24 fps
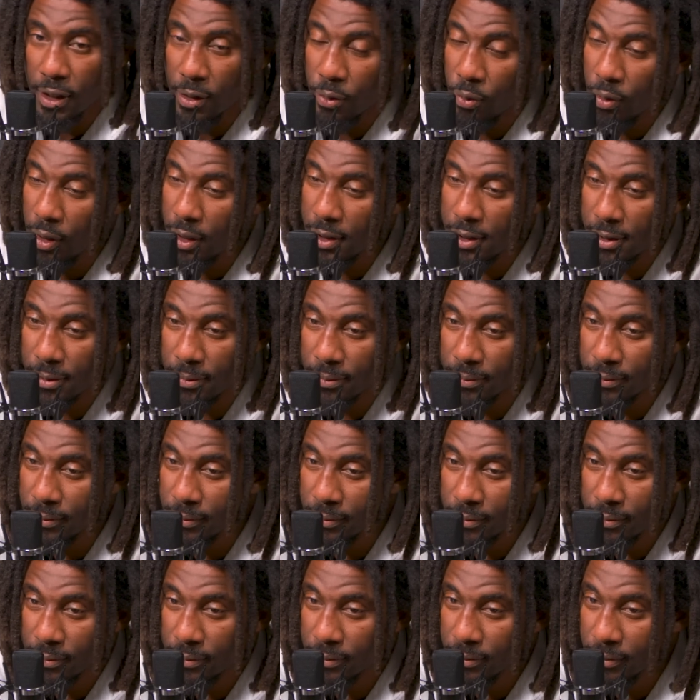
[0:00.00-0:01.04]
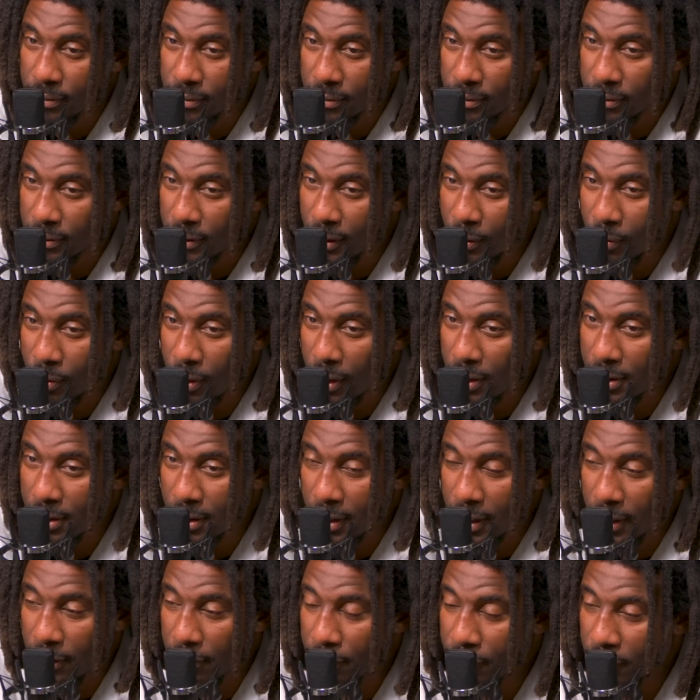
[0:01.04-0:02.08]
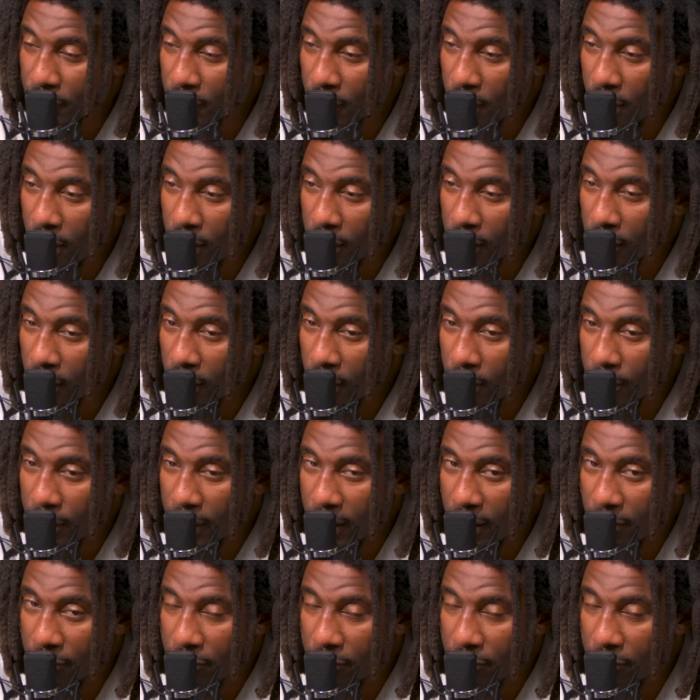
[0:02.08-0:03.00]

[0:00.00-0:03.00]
It wasn't. It didn't feel hard at all, man.